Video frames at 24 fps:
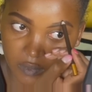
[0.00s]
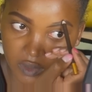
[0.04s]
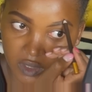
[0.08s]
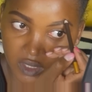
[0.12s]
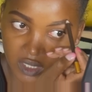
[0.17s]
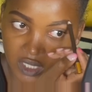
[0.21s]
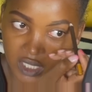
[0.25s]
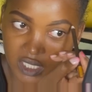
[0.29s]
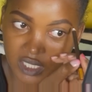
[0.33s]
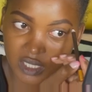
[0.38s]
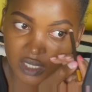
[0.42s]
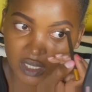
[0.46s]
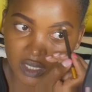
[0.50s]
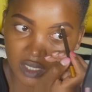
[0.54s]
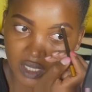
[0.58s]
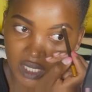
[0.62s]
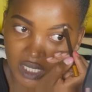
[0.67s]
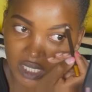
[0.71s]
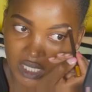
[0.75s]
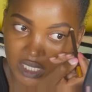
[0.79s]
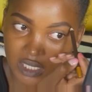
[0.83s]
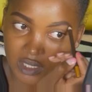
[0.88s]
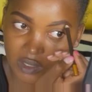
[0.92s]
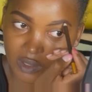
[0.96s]
And then
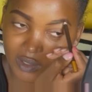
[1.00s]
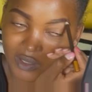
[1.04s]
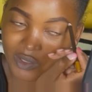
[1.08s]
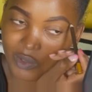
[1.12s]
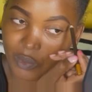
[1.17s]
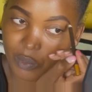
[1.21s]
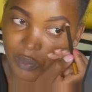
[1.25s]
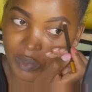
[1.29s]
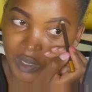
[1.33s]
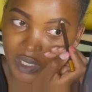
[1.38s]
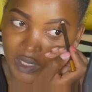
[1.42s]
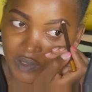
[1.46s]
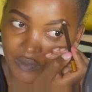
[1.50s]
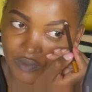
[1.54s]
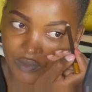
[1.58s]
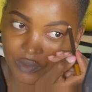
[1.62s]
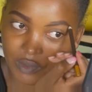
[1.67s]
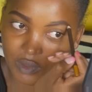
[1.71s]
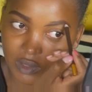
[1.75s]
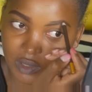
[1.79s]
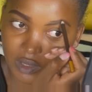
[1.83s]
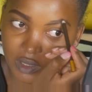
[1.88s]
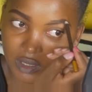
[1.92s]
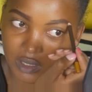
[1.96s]
it's also
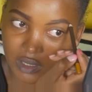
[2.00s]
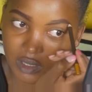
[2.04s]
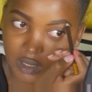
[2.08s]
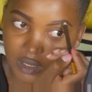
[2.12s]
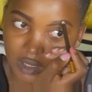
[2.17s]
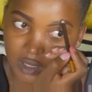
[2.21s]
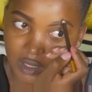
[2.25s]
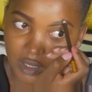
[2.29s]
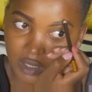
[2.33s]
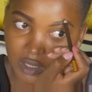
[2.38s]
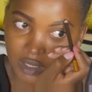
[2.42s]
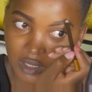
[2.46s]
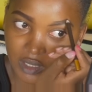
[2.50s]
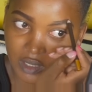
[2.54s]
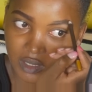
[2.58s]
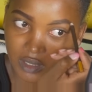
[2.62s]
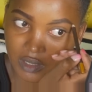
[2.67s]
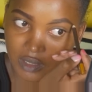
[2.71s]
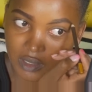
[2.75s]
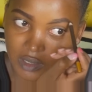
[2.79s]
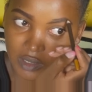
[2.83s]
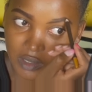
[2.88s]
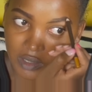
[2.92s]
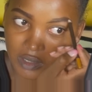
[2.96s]
painful,
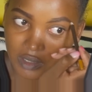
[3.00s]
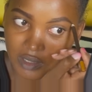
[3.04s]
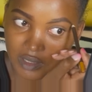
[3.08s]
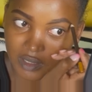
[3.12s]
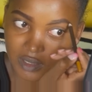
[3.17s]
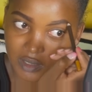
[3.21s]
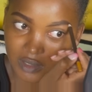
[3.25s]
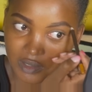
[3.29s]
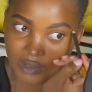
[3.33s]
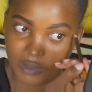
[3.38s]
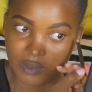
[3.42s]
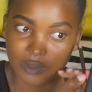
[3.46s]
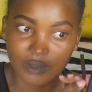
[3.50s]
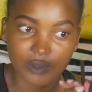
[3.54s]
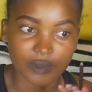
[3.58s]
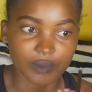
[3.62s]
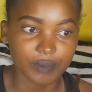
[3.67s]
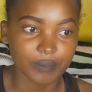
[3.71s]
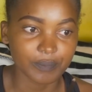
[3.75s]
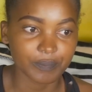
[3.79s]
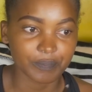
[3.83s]
so